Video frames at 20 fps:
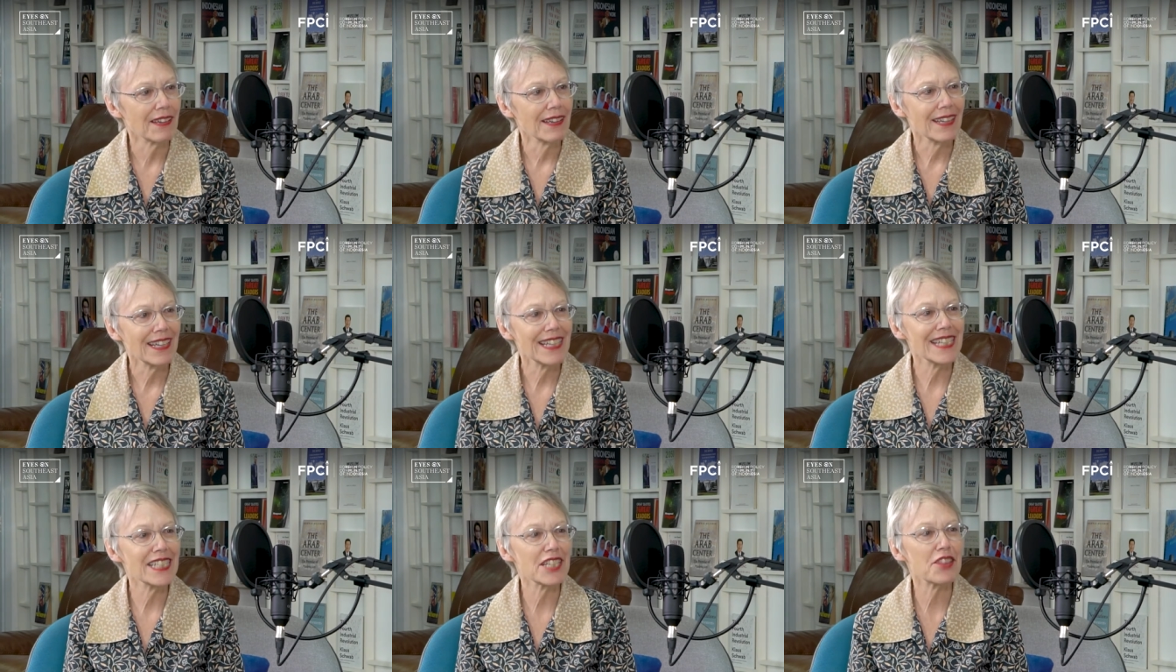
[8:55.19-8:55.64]

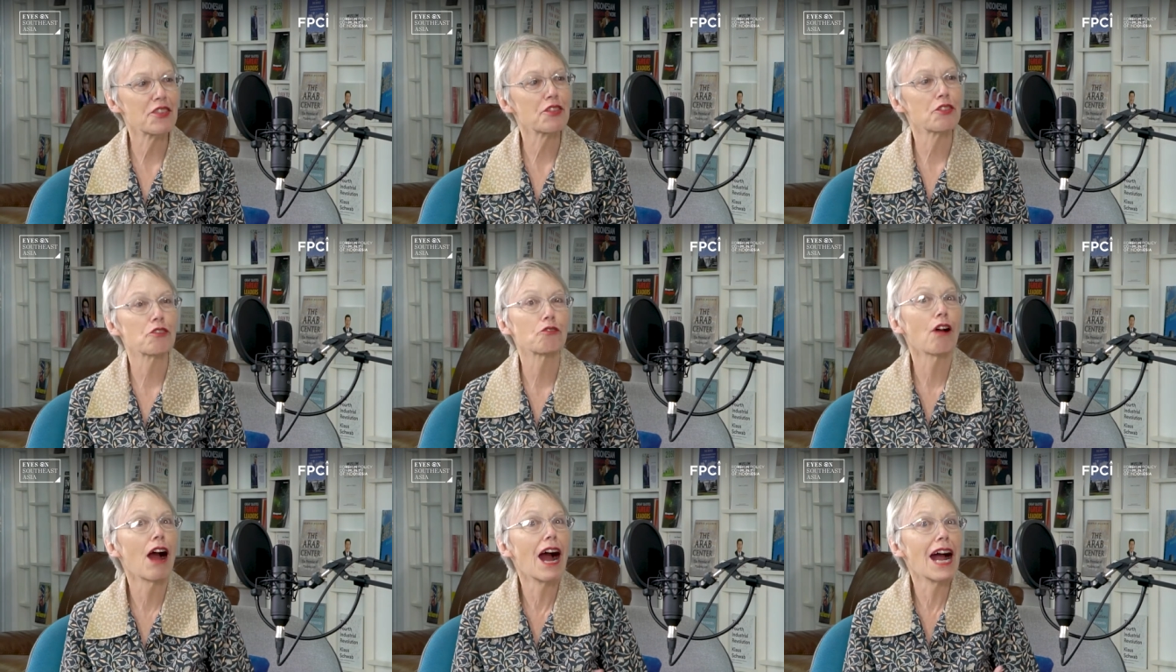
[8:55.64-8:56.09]
He
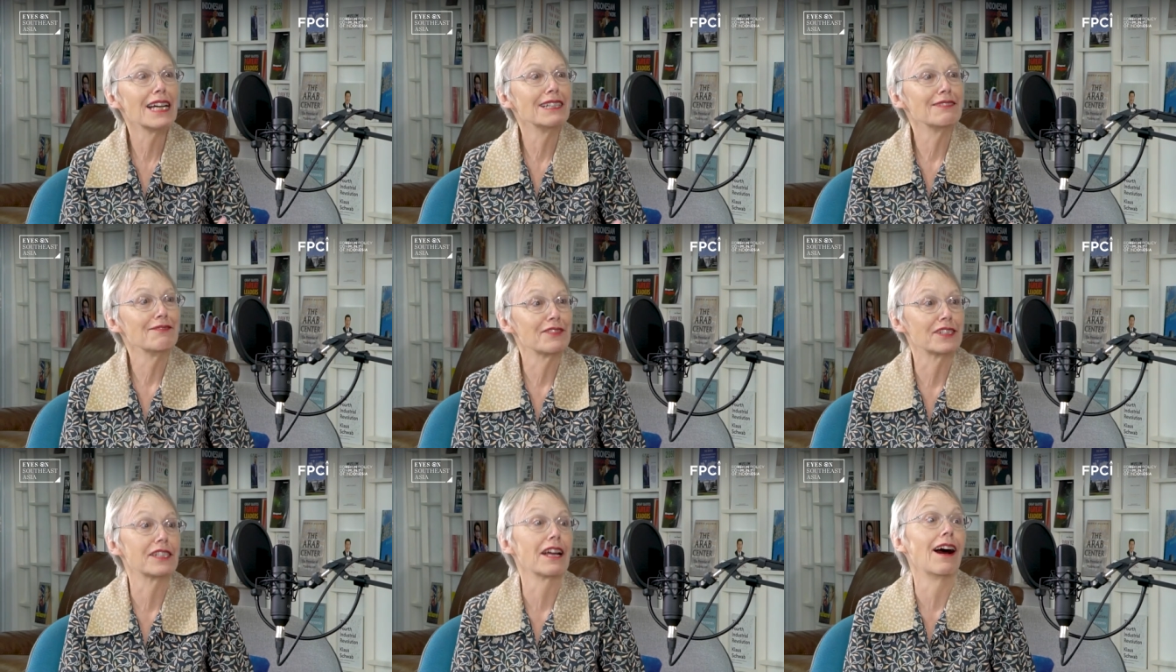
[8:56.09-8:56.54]

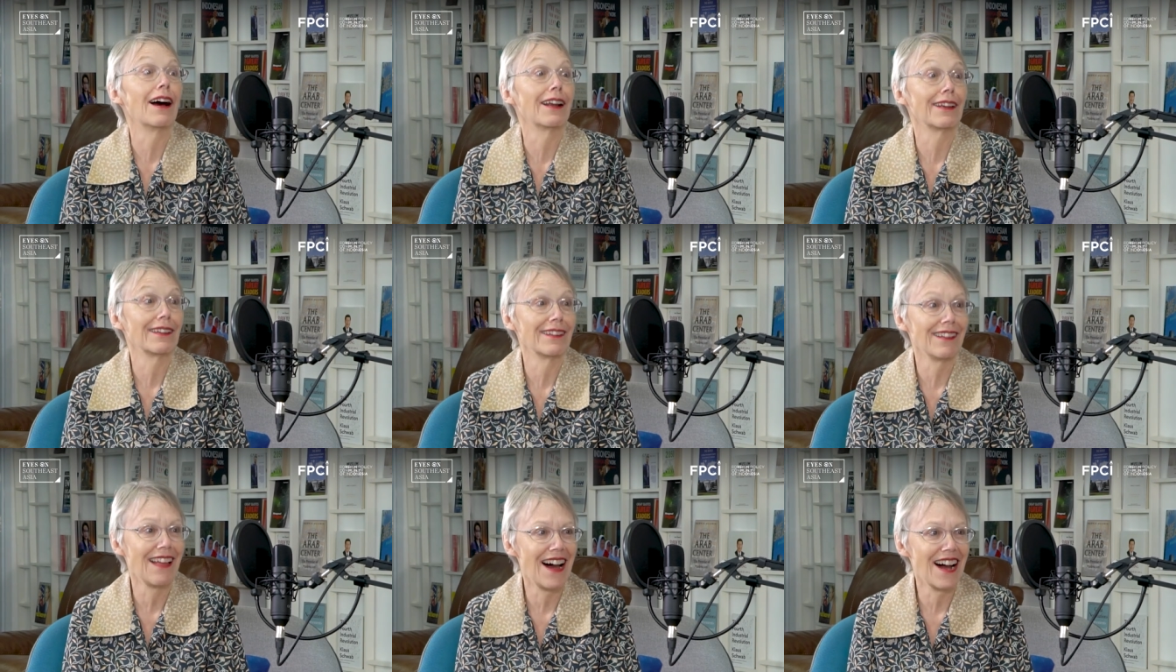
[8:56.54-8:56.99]
thrives on
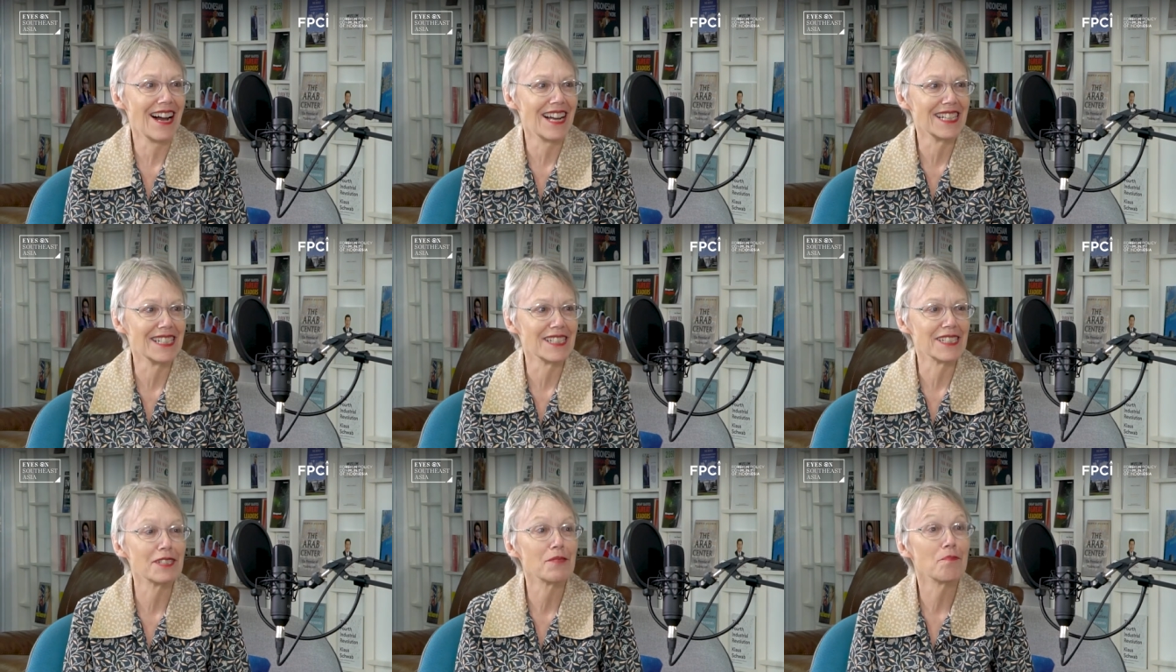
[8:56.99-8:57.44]

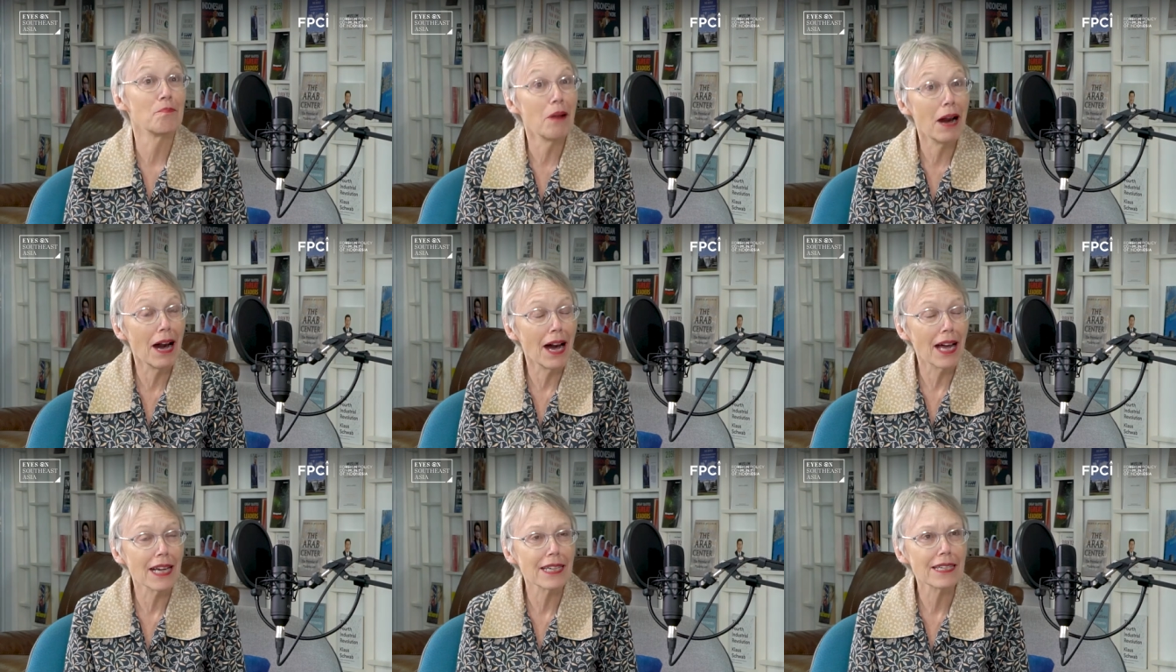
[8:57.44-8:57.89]
lies.
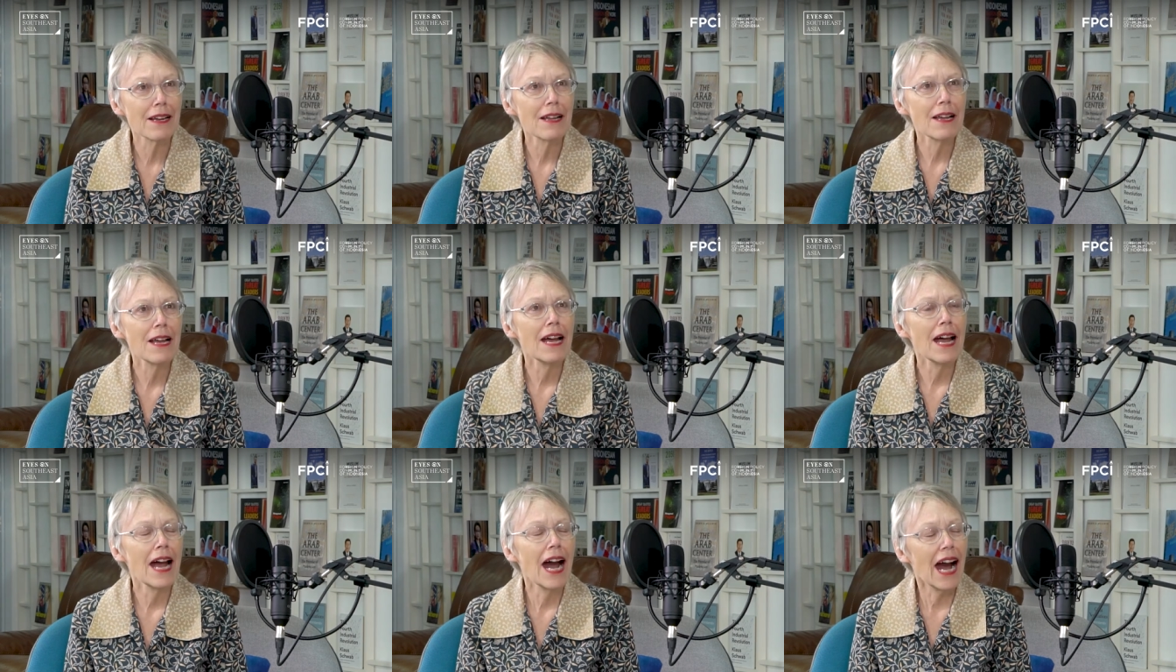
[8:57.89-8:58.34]
But
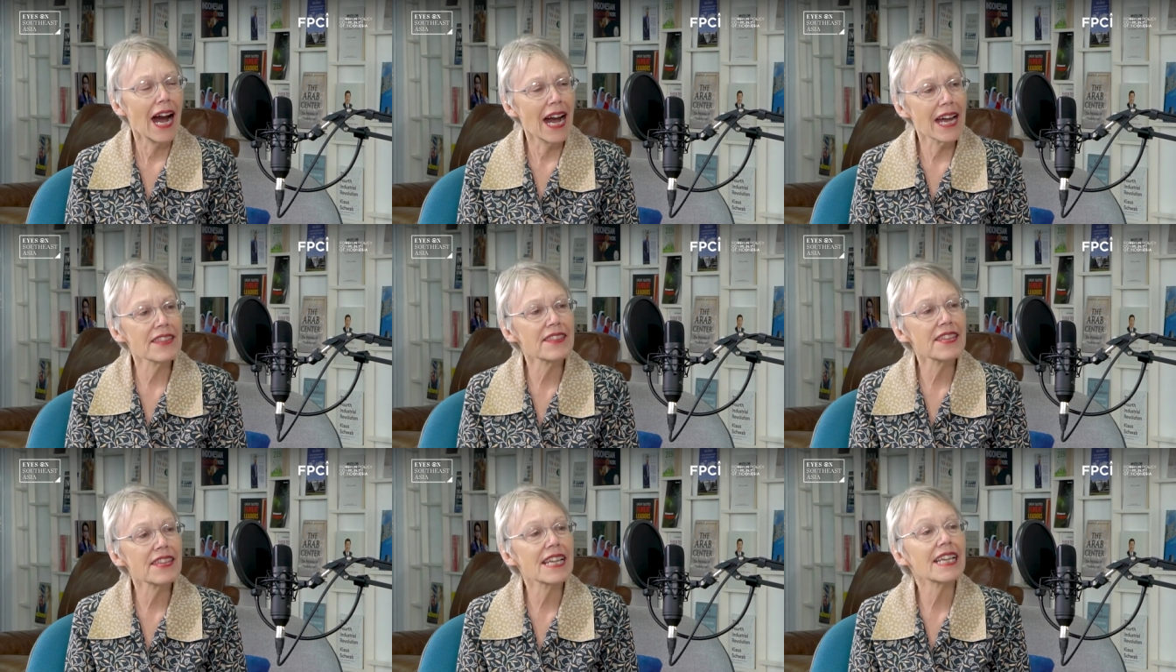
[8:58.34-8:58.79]
I
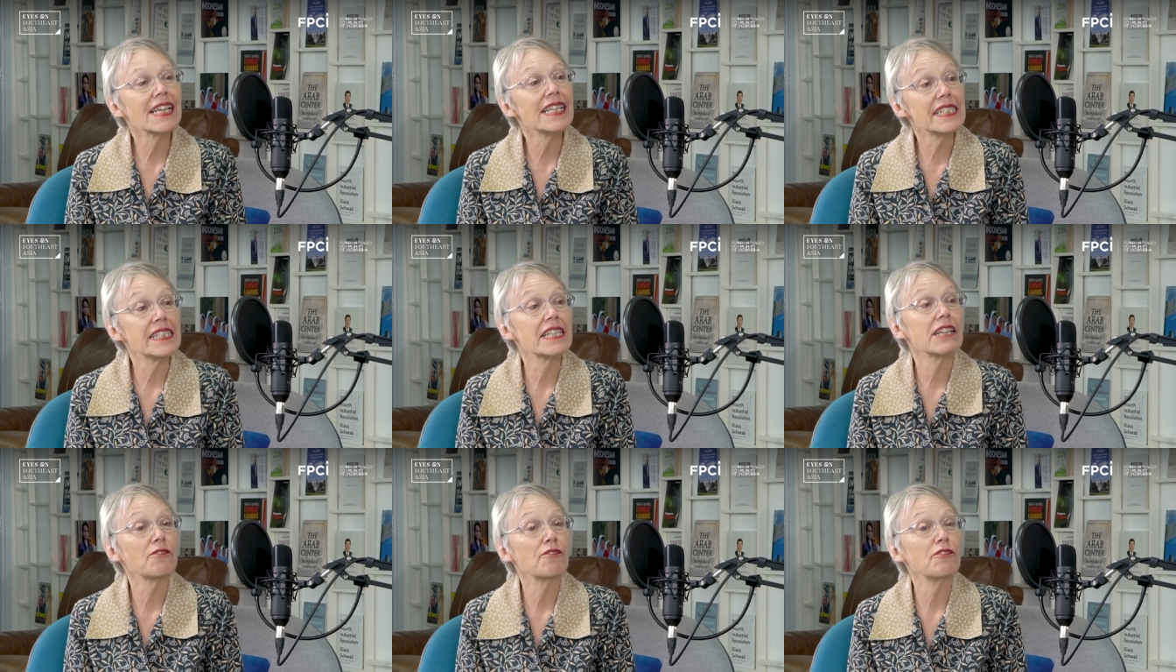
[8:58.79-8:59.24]
think his
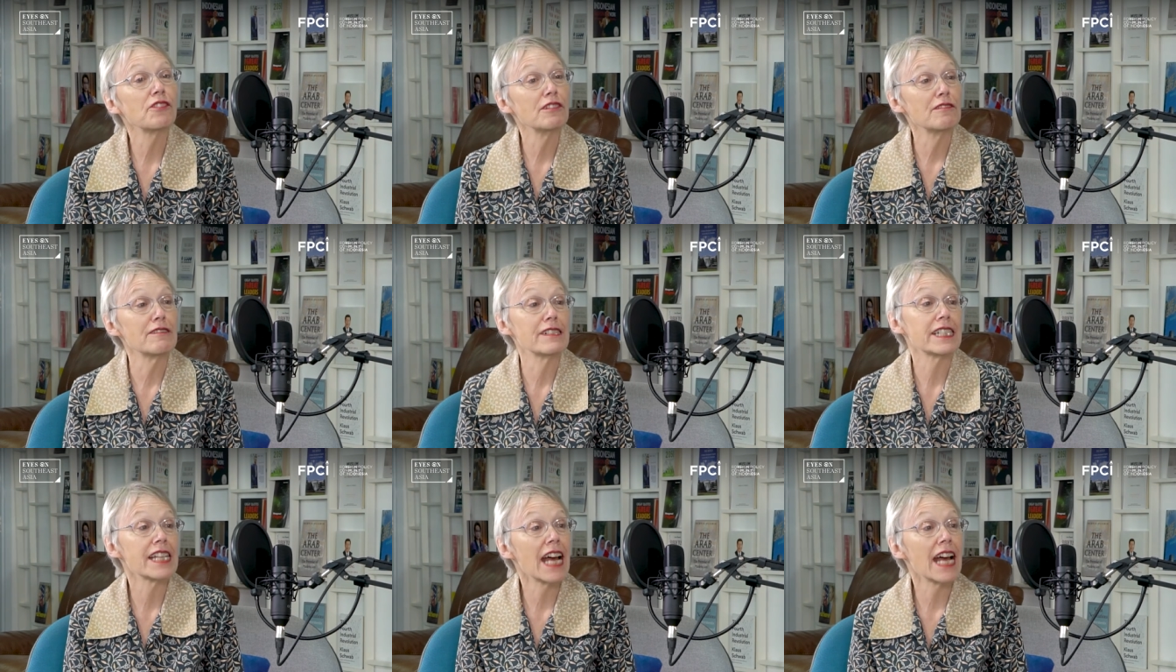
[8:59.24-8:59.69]

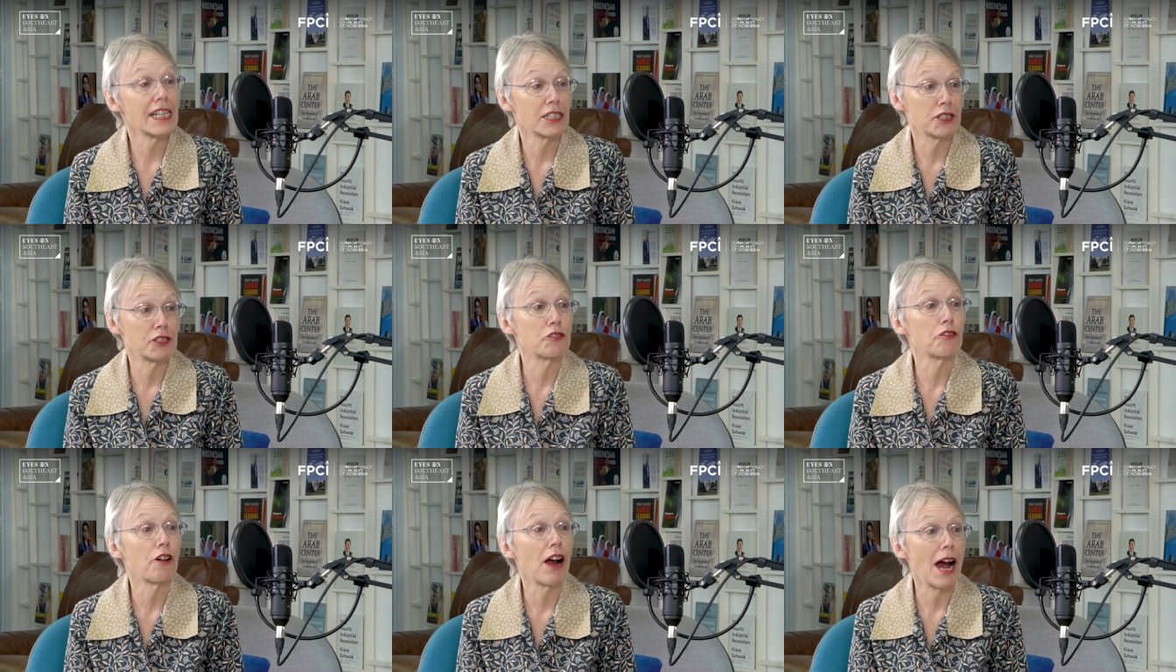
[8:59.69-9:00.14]
influence has
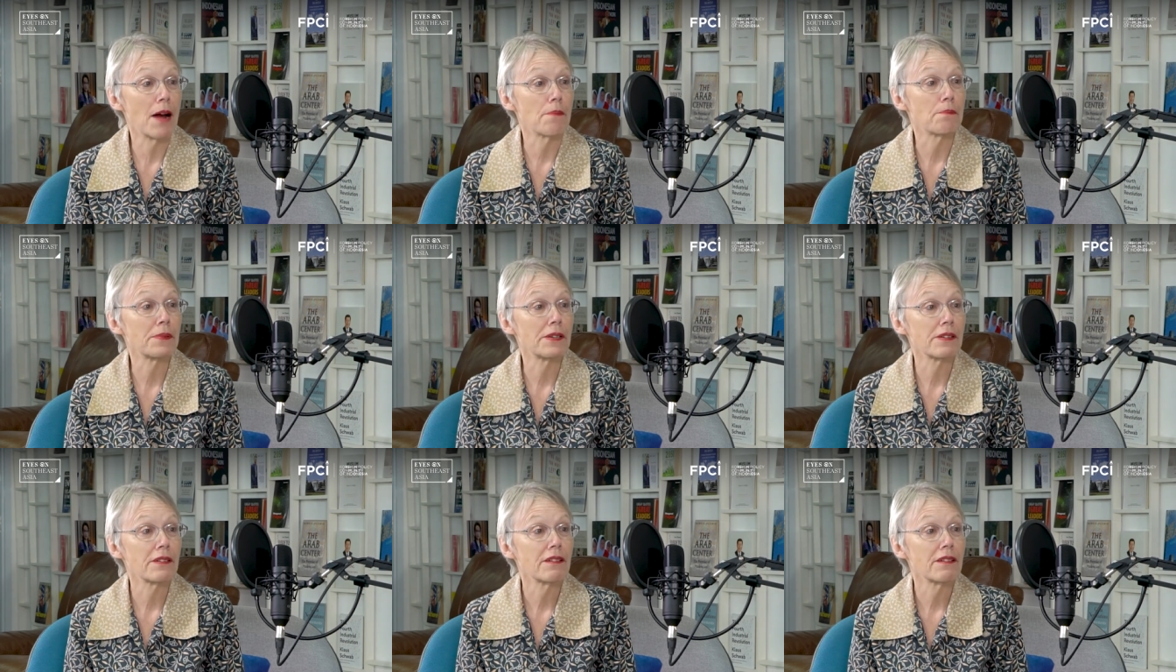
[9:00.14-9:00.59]
dropped